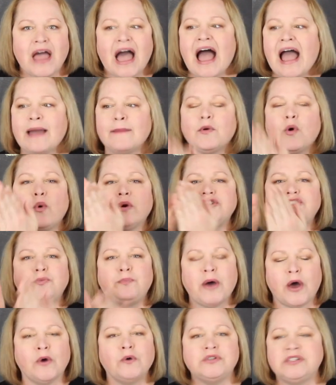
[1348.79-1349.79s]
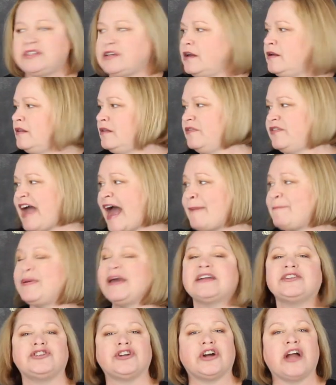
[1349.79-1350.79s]
I am going to post that
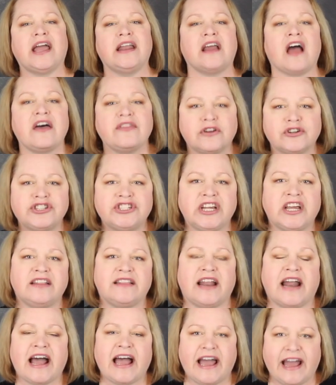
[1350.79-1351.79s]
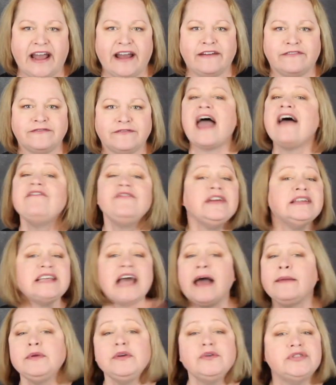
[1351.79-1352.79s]
picture and other shit that I have. Every
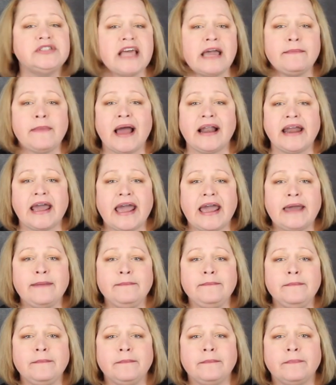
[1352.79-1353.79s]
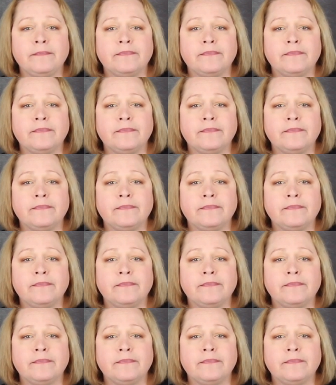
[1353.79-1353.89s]
time you say my name,